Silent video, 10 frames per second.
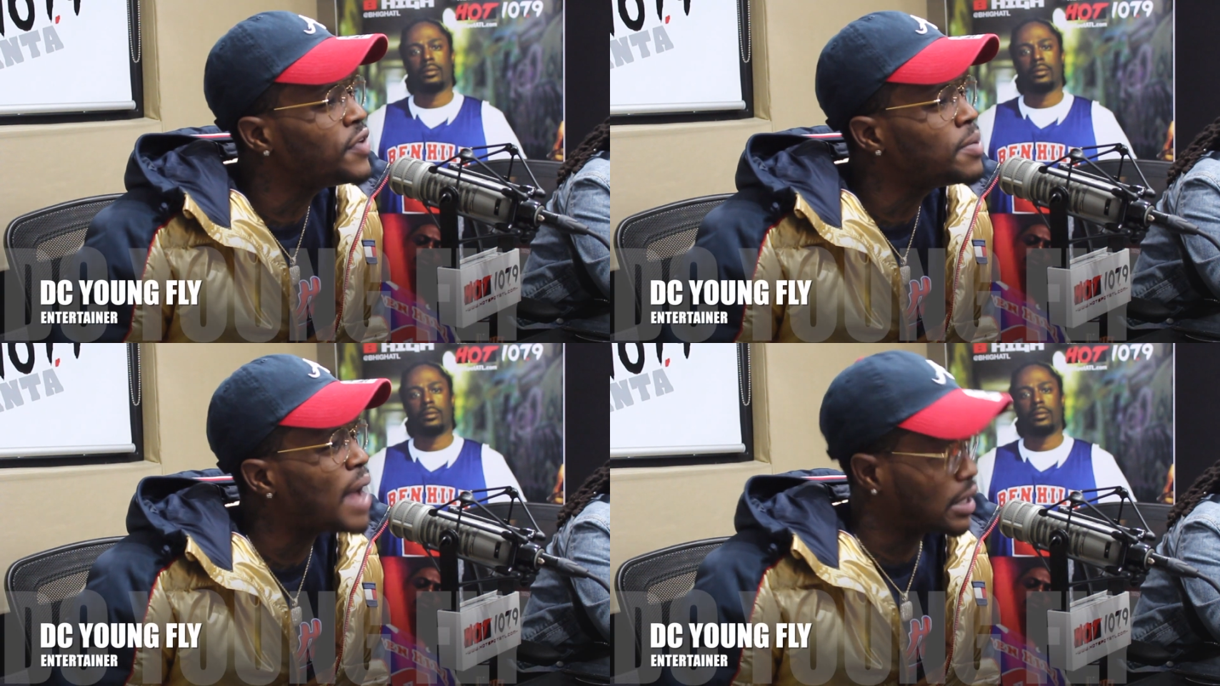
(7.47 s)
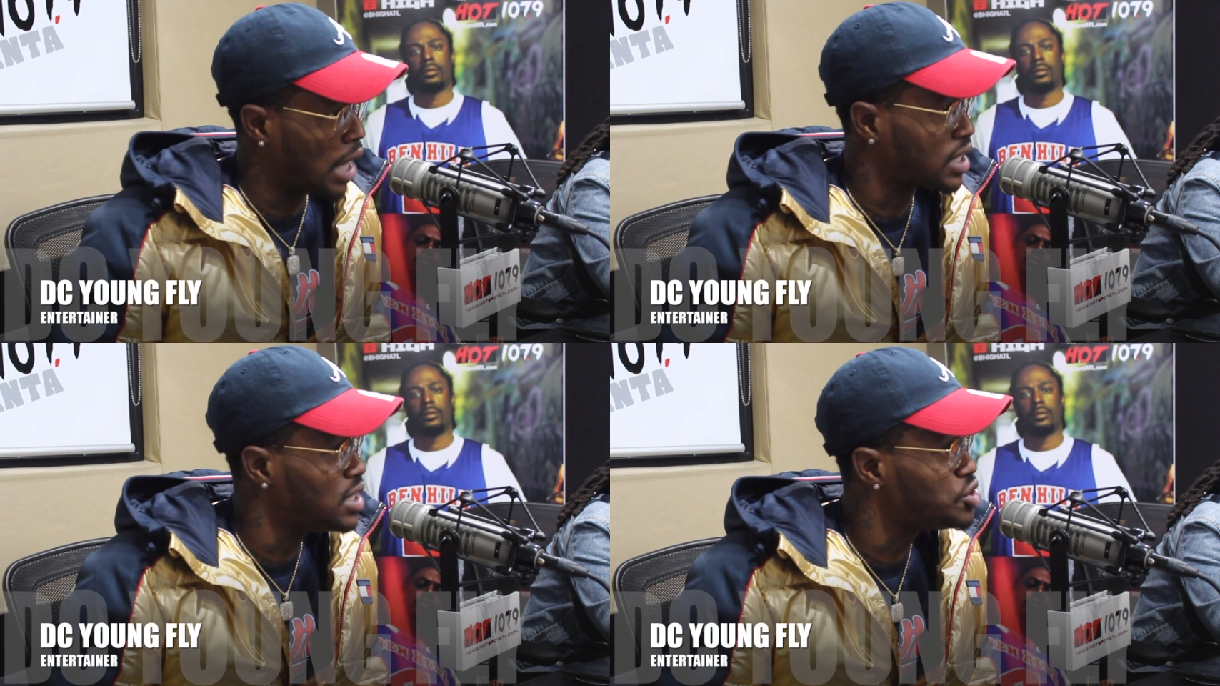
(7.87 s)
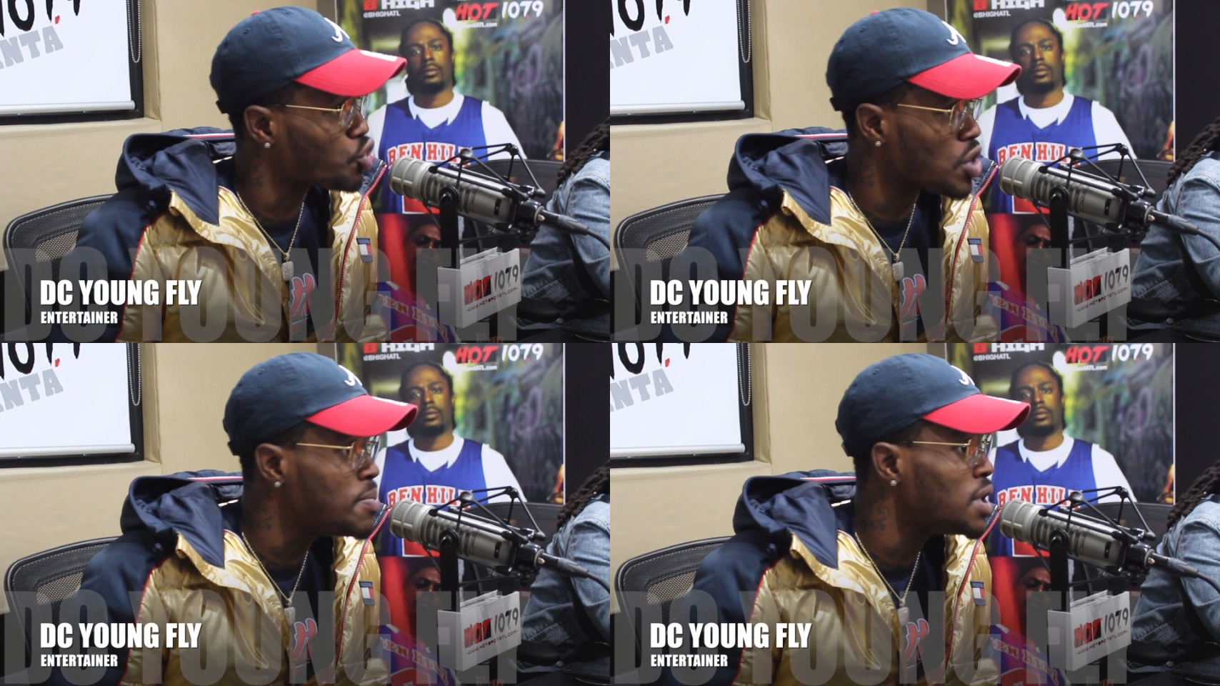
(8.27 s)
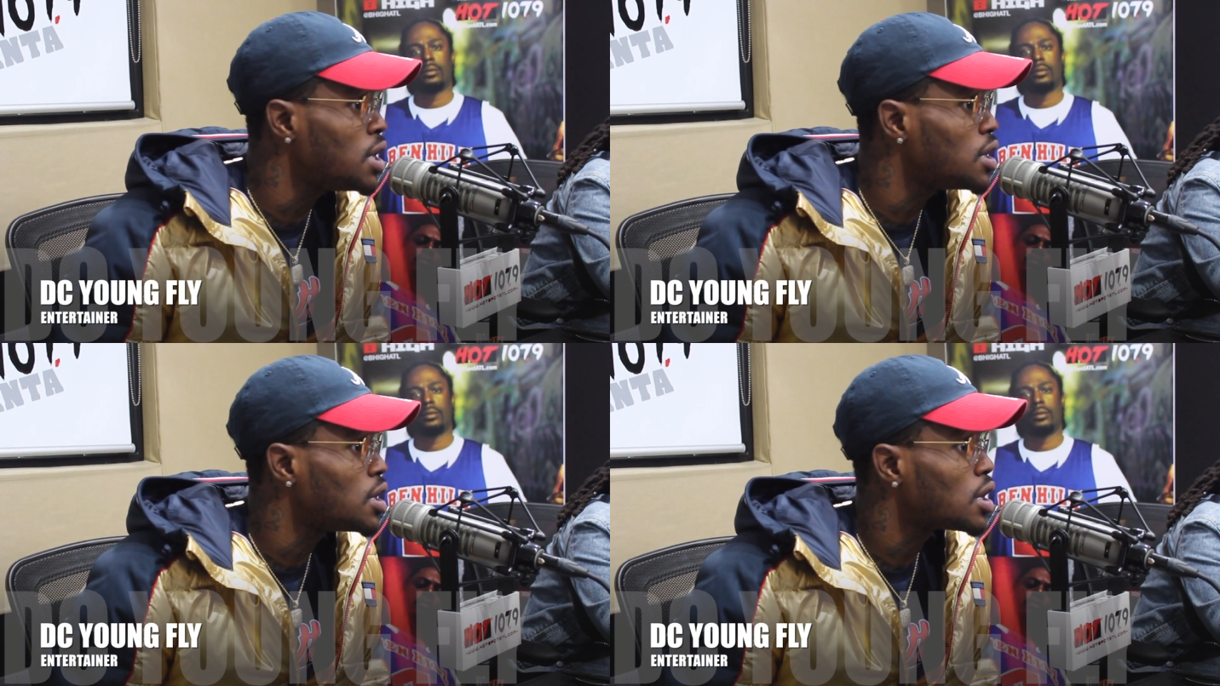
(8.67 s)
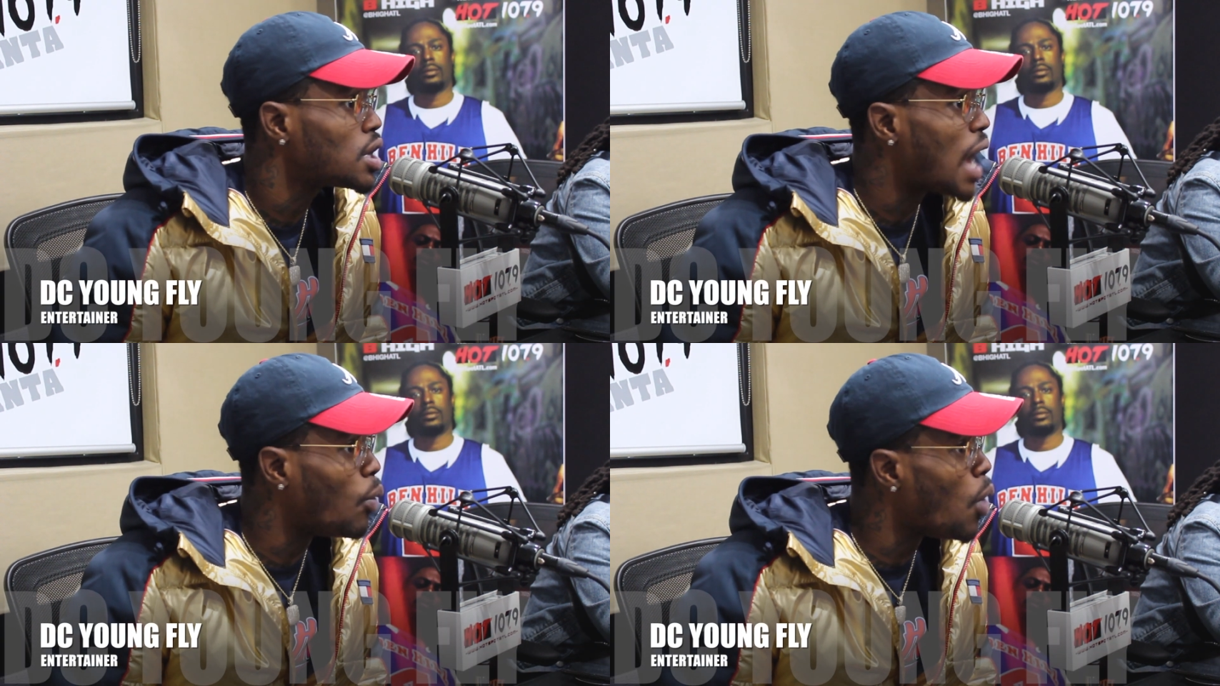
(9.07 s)
Speaker 1: exactly. feel me? I, I, keep screaming it.
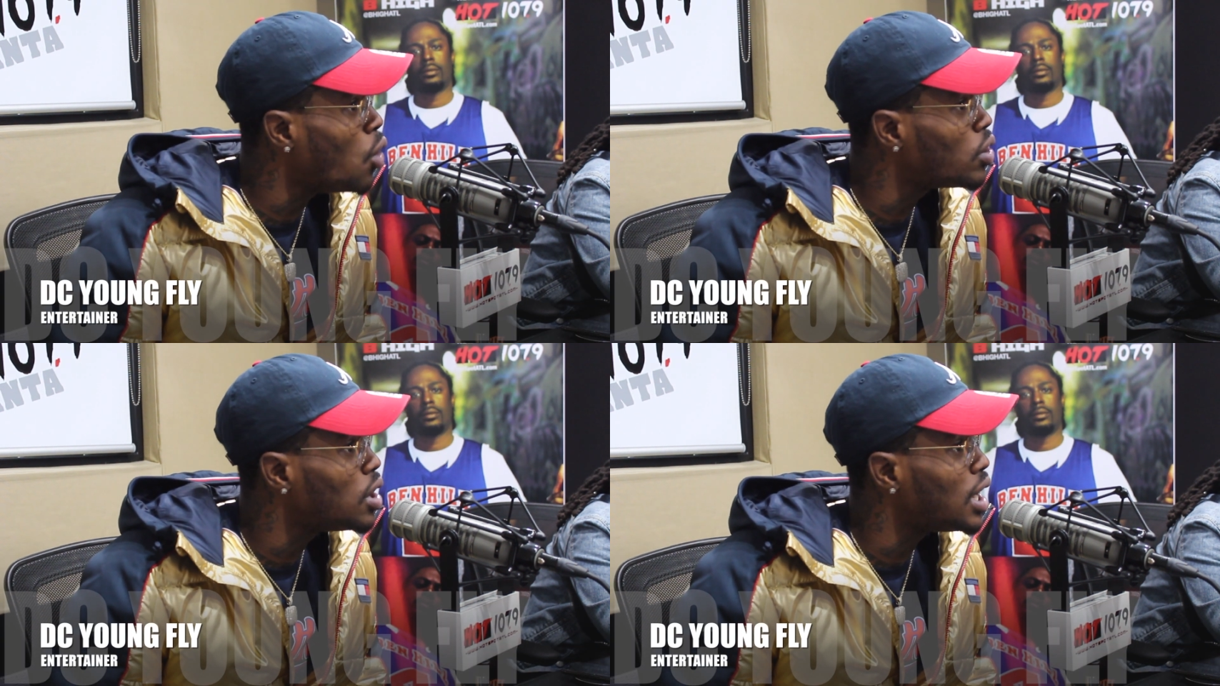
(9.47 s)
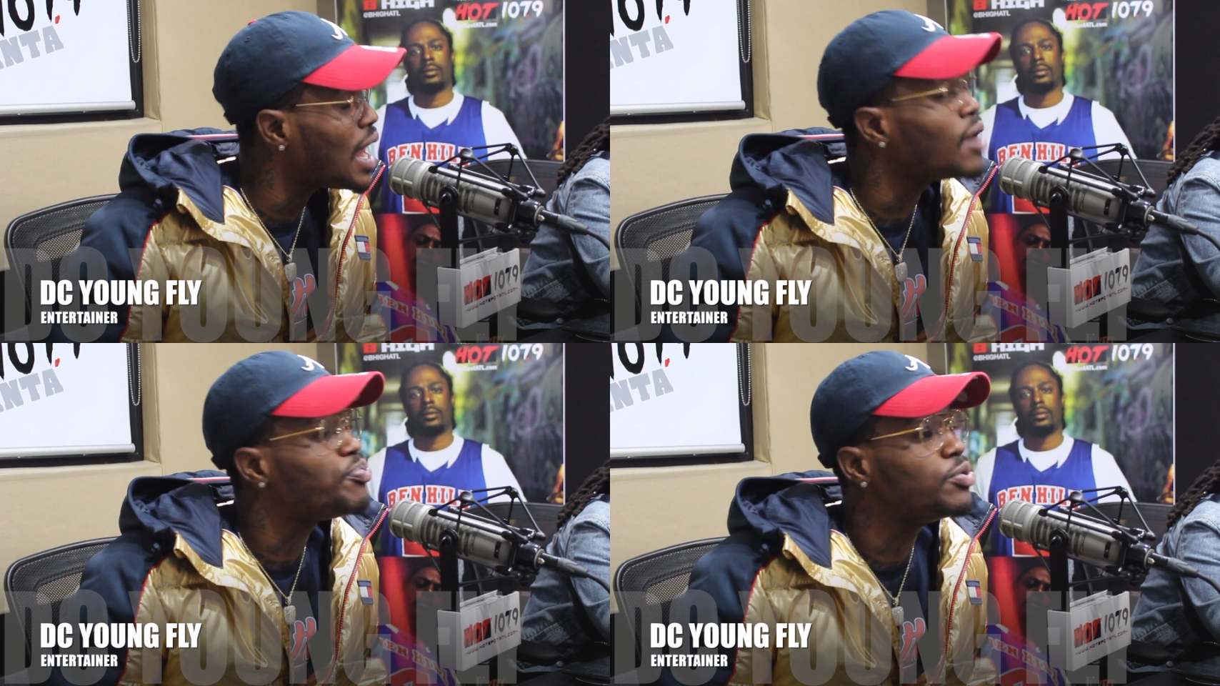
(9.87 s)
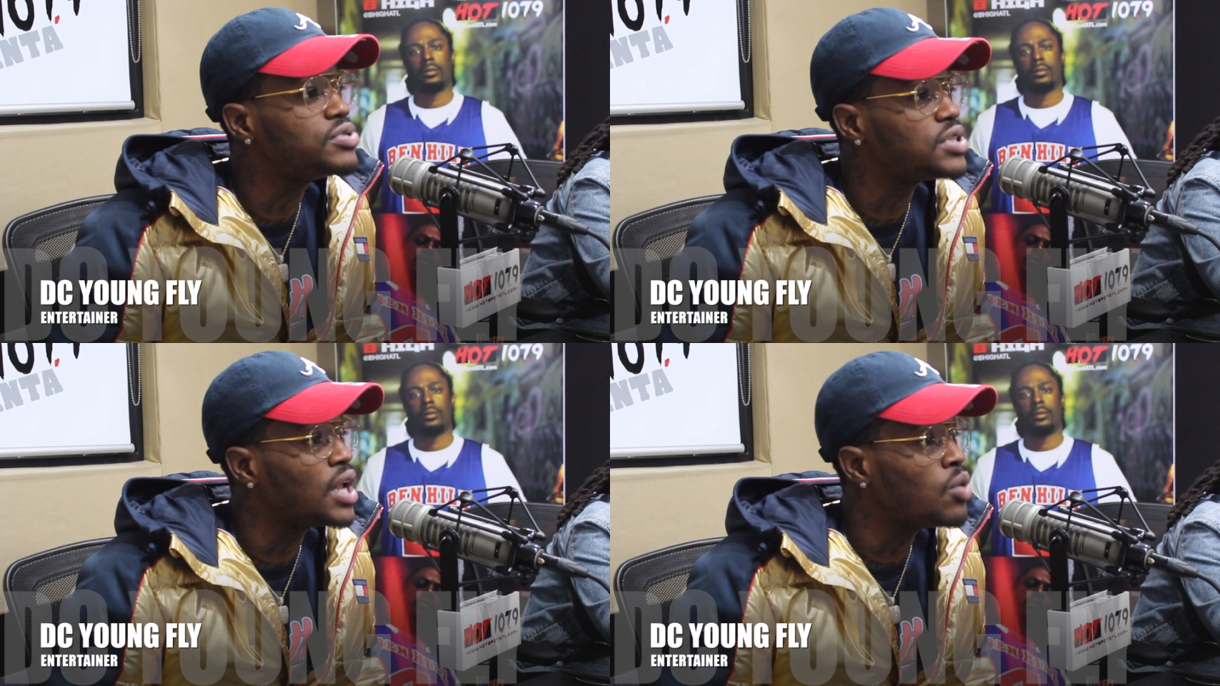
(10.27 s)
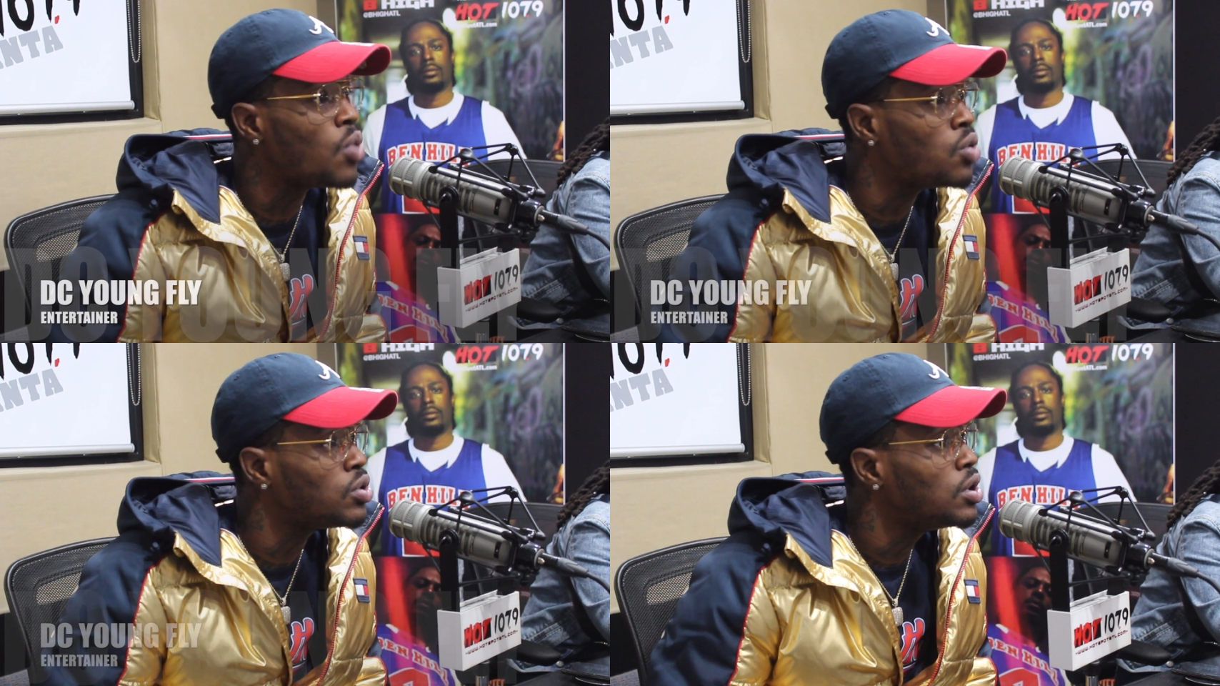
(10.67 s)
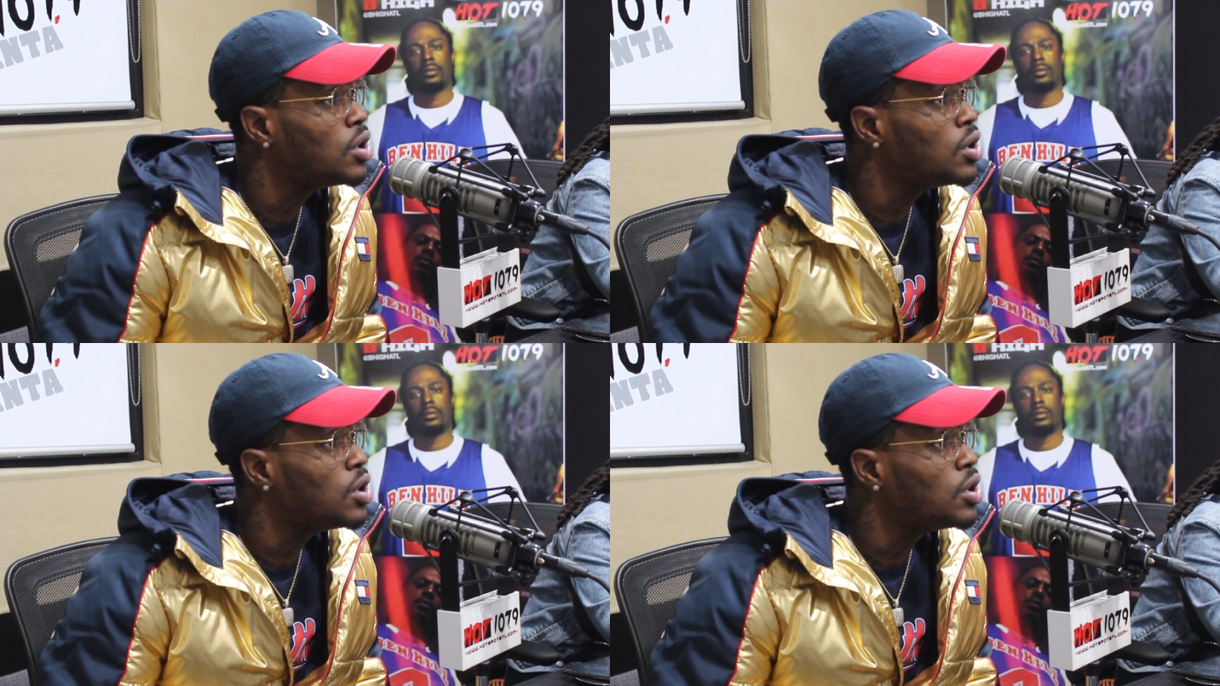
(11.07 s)
Come I want on. it. A lot of people say they want it,